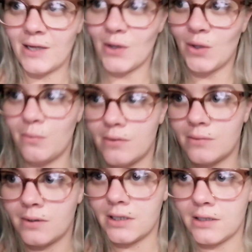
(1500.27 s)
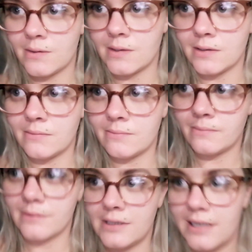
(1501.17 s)
we go. Oh, hold on.
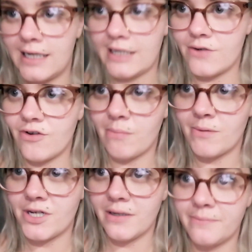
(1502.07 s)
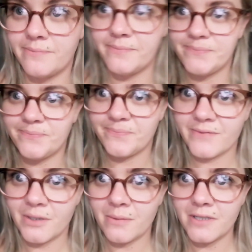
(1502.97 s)
Nearly dropped you.
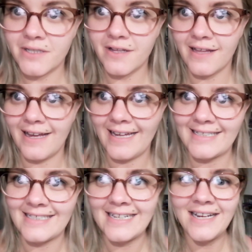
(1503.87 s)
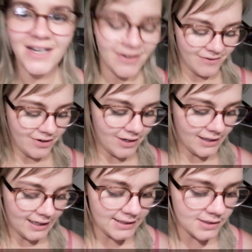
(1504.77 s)
Don't want to do that.
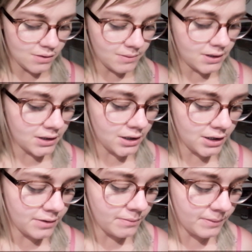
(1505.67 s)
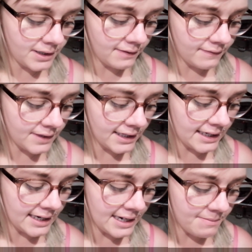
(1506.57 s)
Right, okay. So we're going to go with
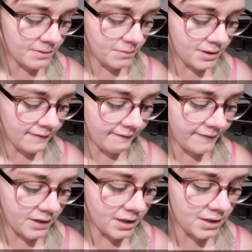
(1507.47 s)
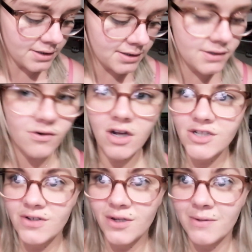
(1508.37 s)
the lemon one first. Sorry, I
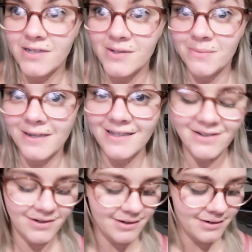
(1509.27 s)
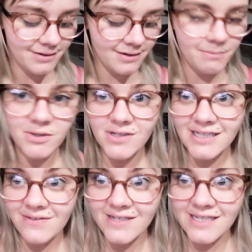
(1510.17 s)
don't know which is which. I'm
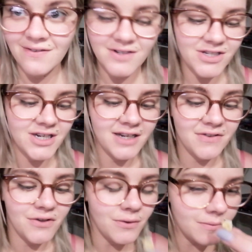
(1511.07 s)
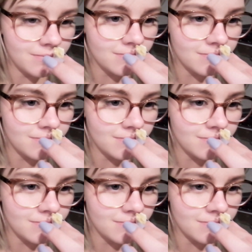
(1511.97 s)
just give a sniff to check though.